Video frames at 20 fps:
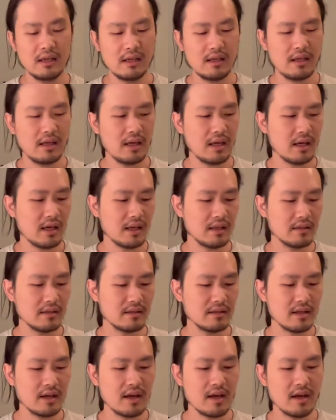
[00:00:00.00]
and
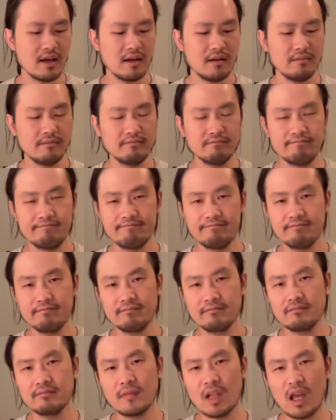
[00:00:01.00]

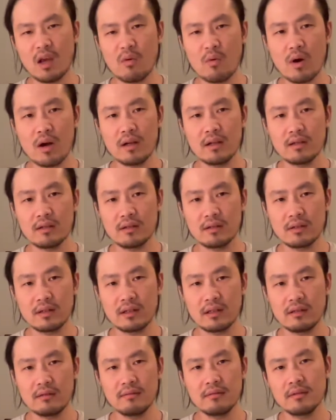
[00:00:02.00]
I wanted to
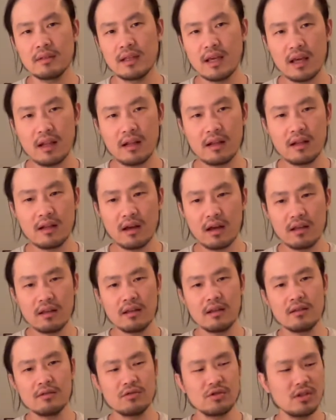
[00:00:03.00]
get in on
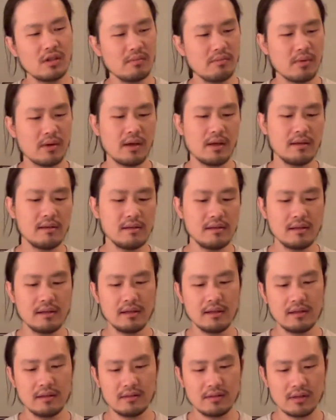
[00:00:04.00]
the cheap end
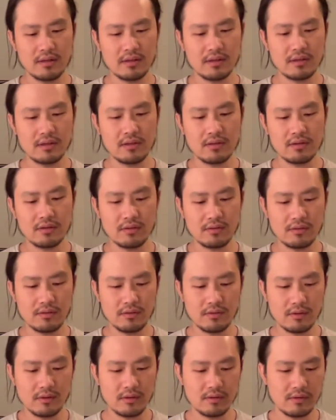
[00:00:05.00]
just
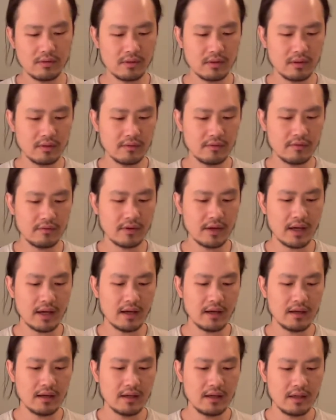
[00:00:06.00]
to sort
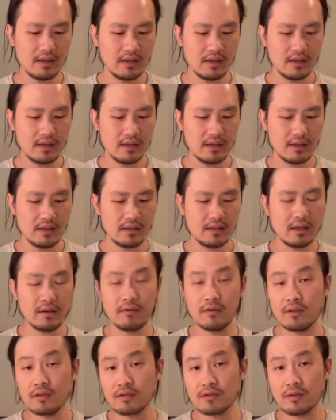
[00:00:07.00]
of give
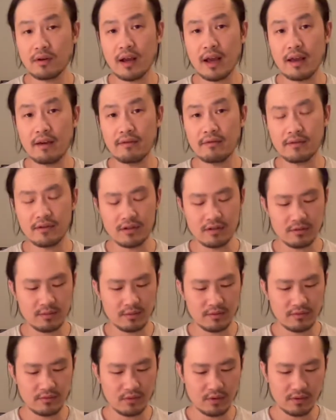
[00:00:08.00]
it a try first
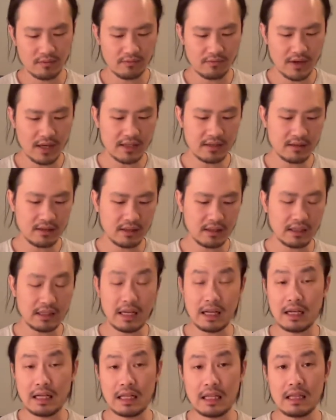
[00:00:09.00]
before investing in
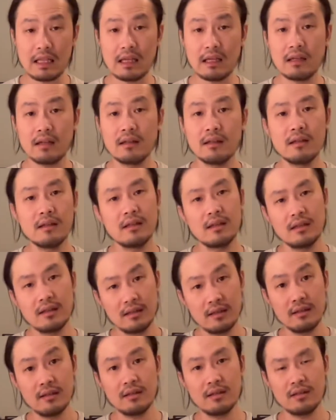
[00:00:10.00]
anything
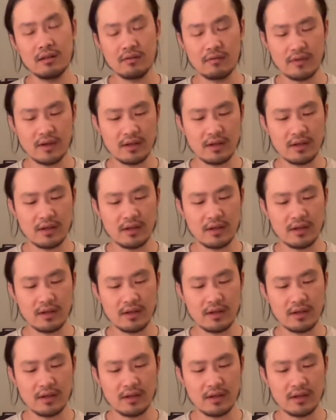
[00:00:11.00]
very